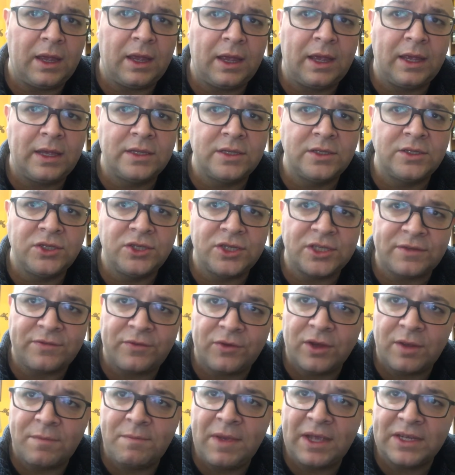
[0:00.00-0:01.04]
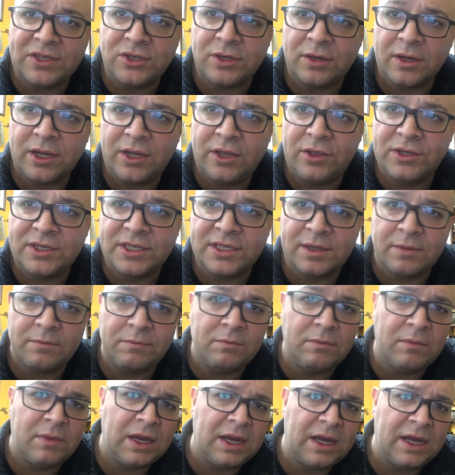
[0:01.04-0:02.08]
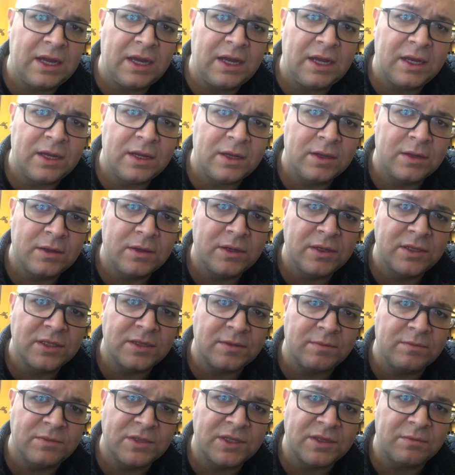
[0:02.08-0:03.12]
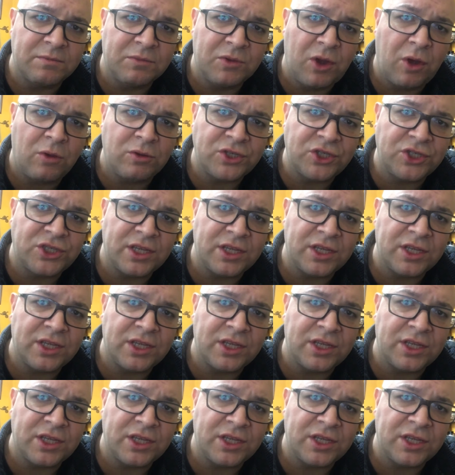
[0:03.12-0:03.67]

And just for good measure, I'm going to use some ghost